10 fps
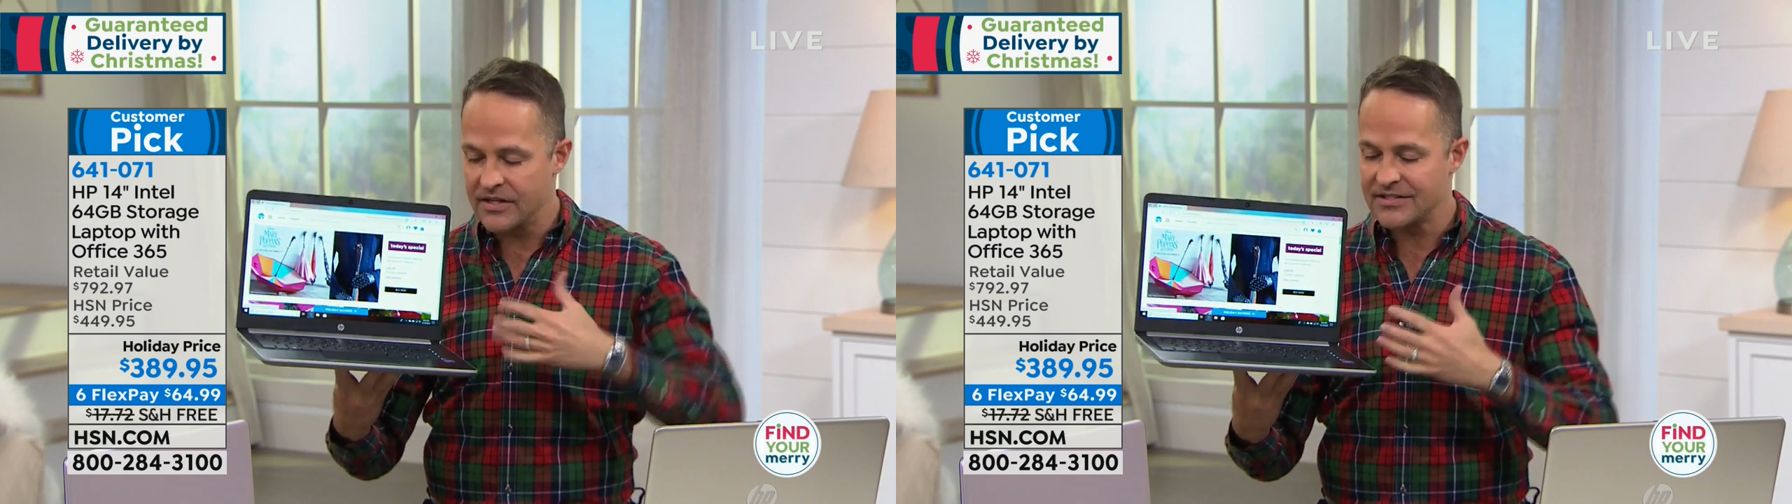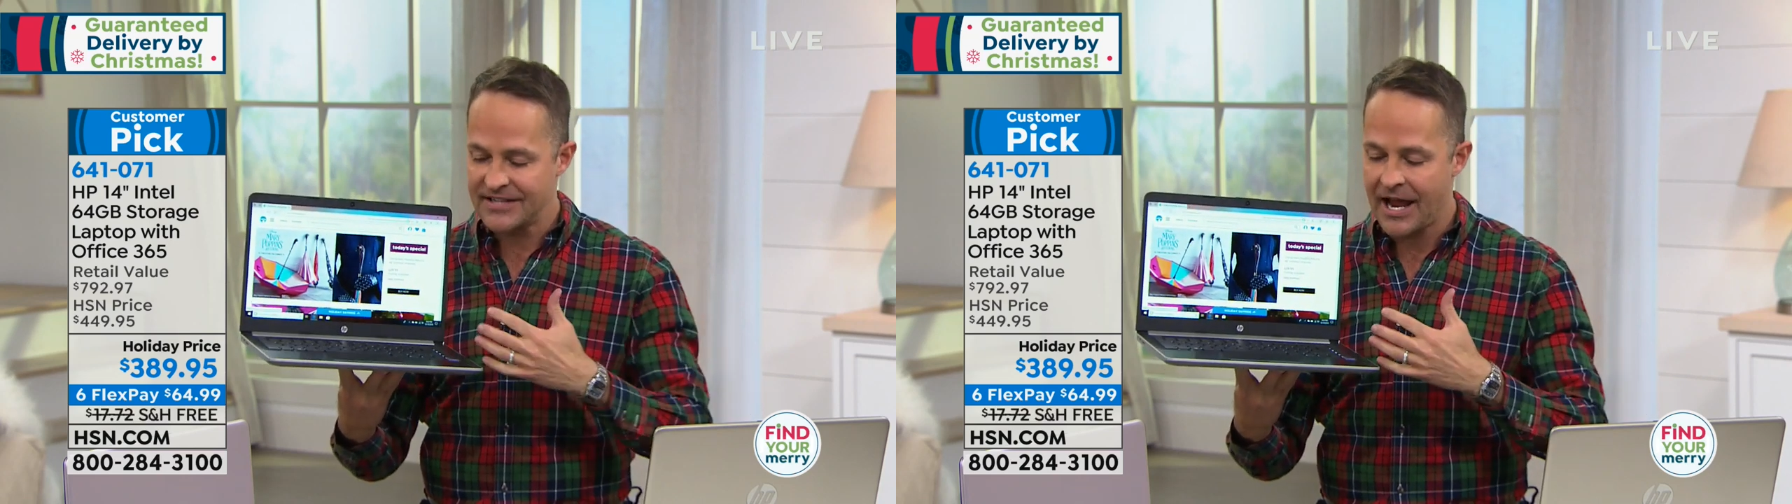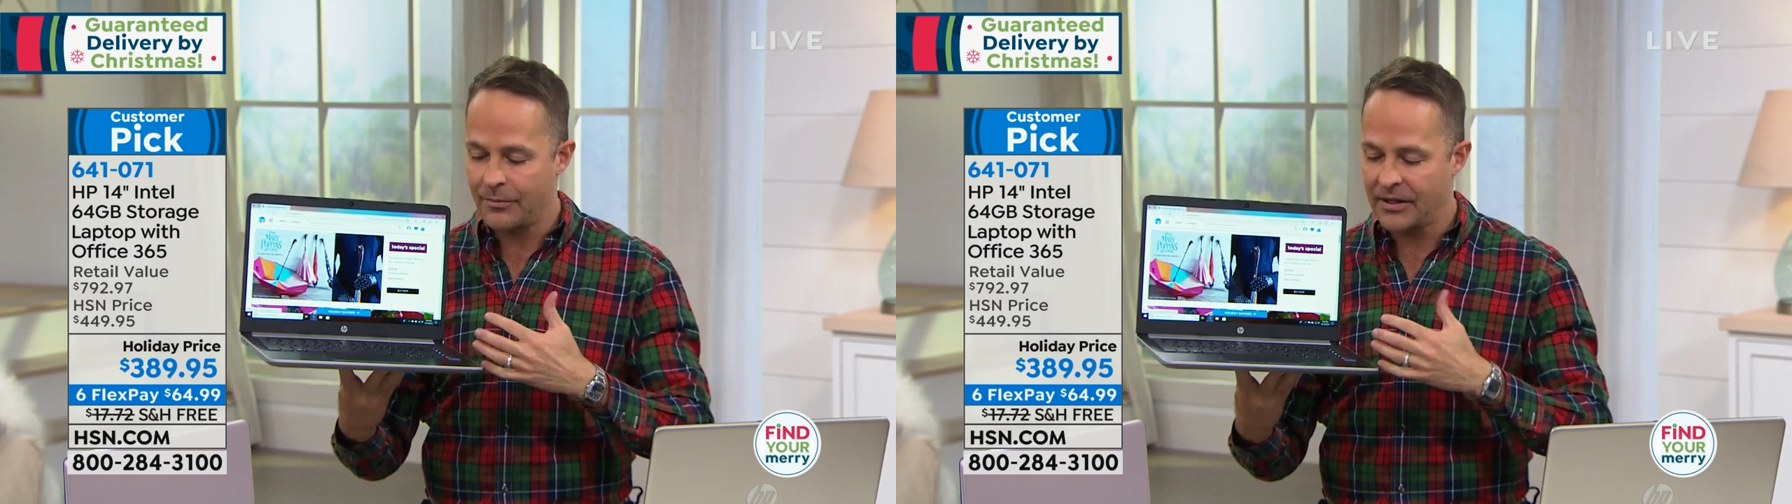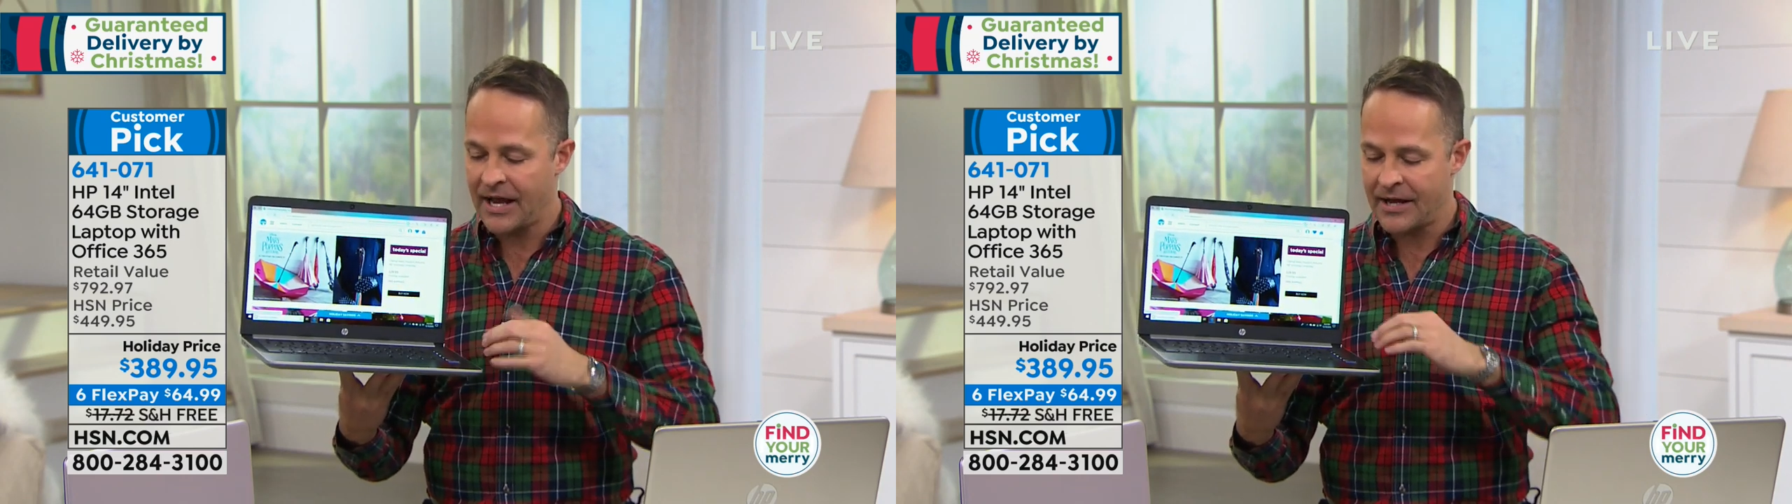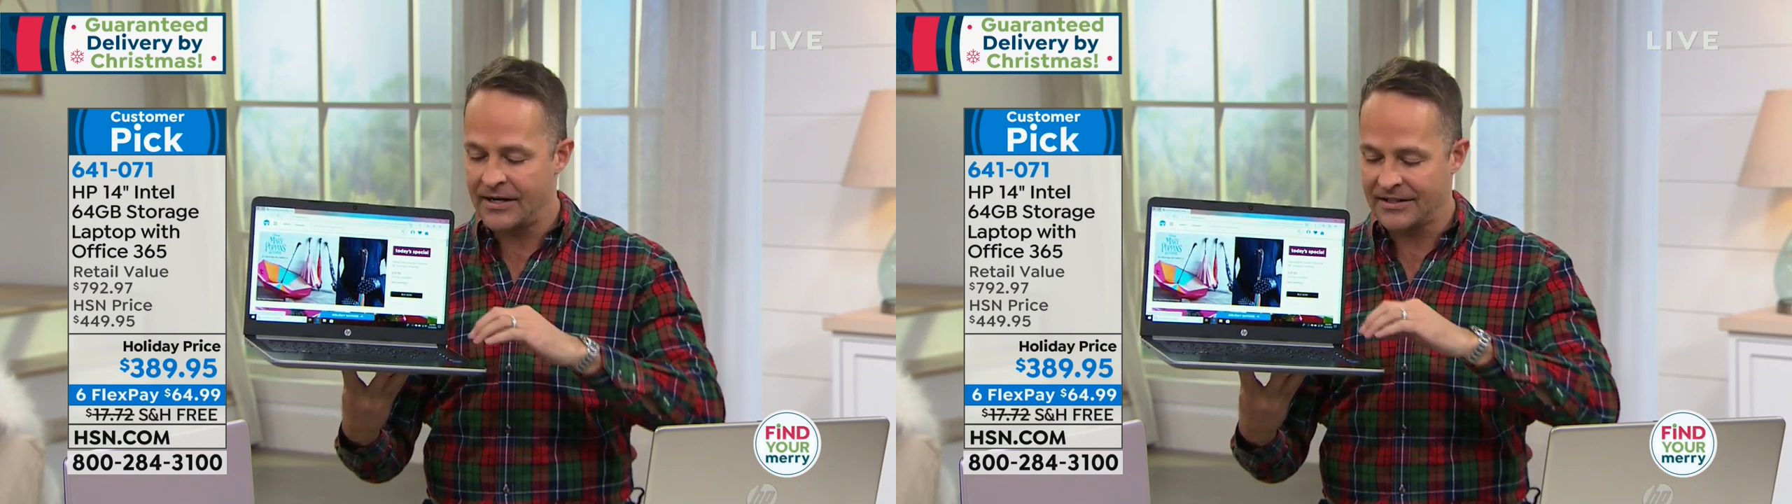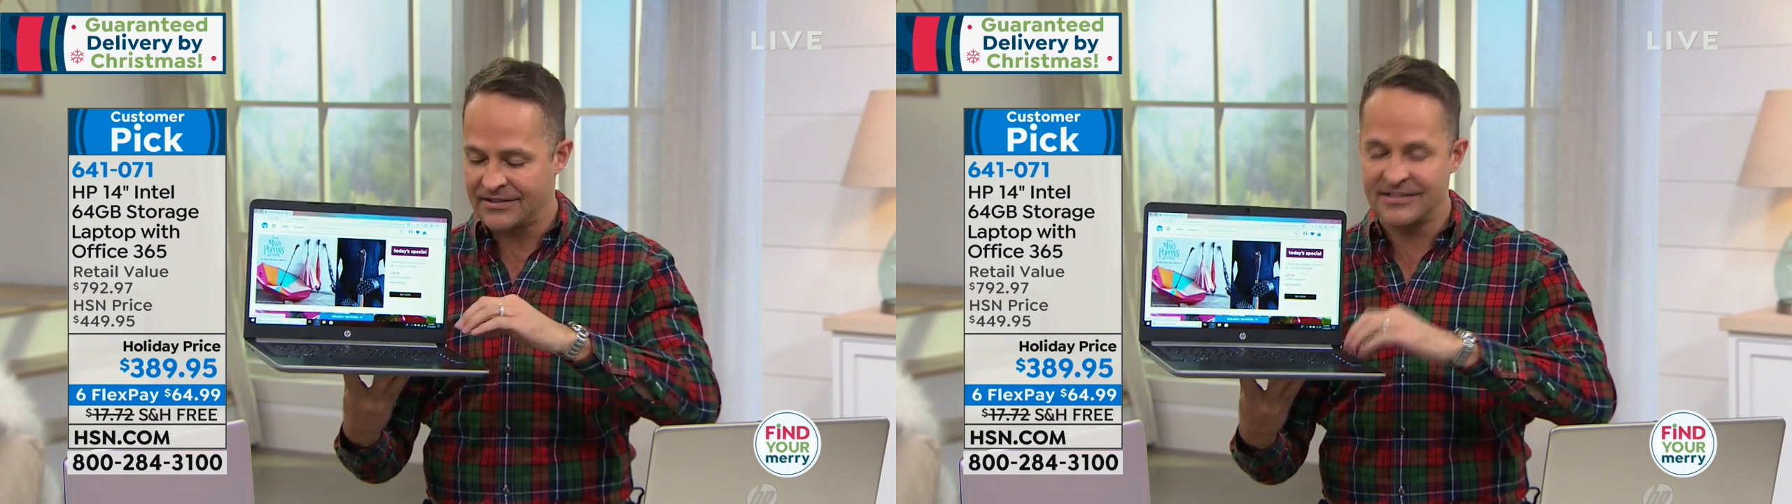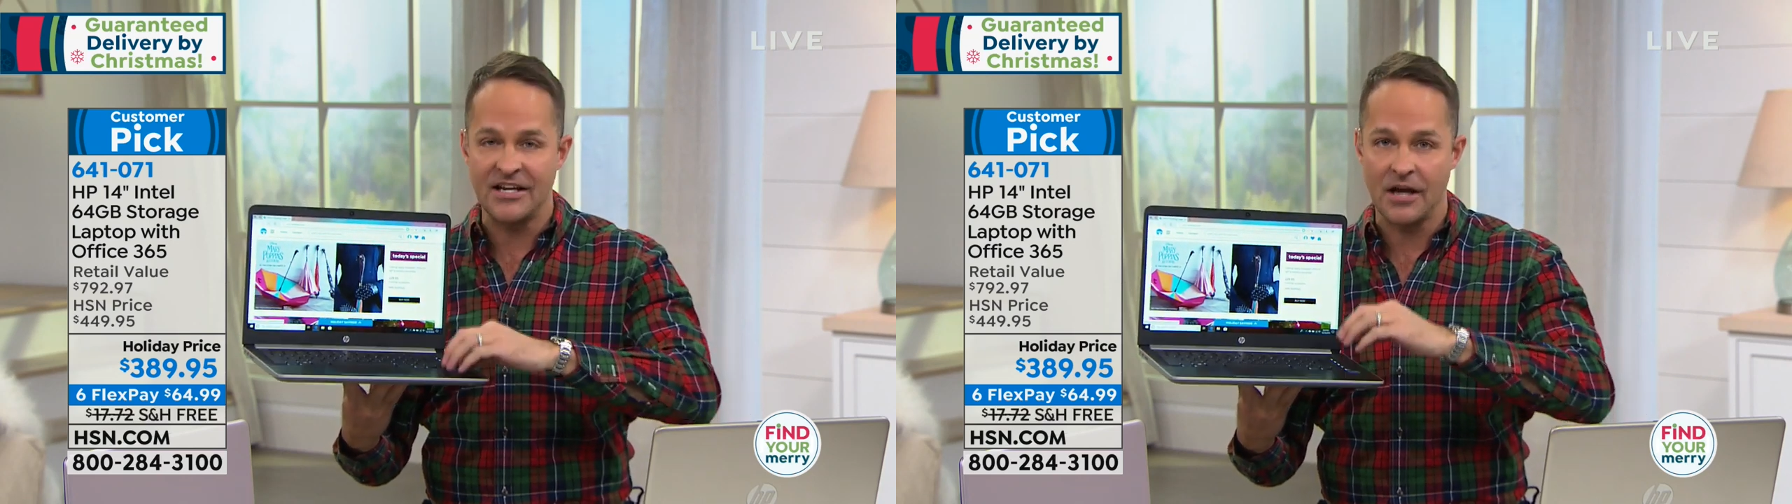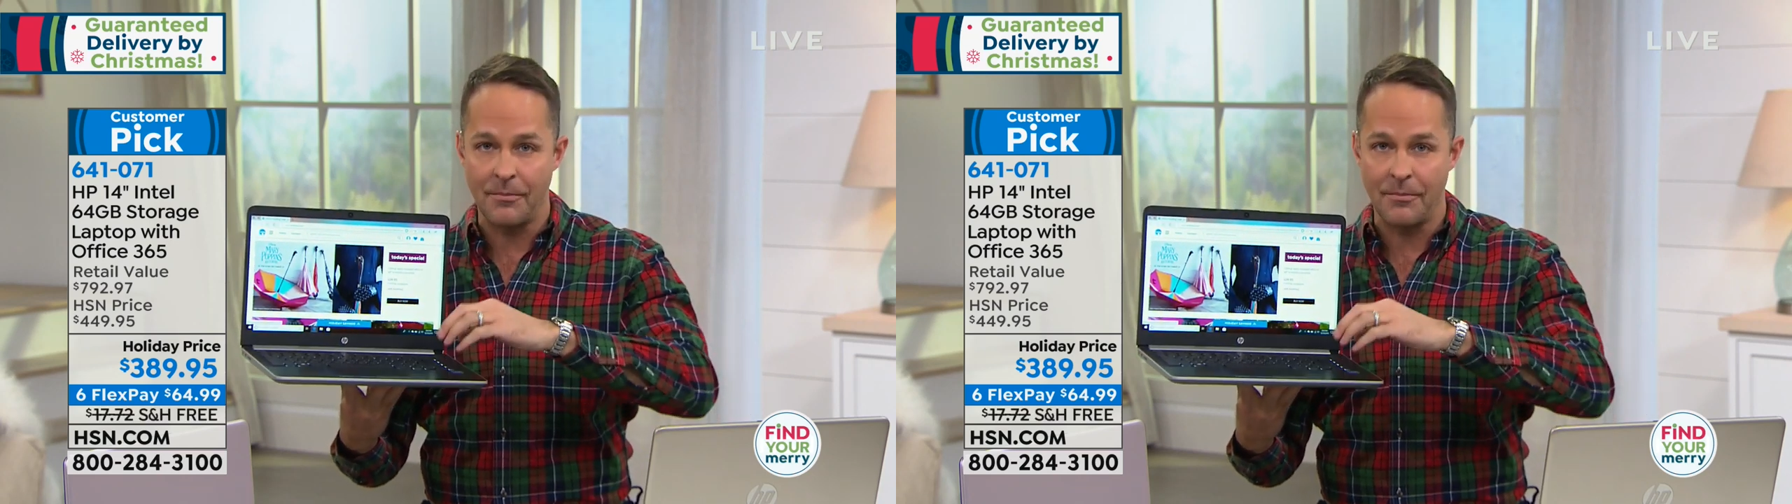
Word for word: this tablet had an extend,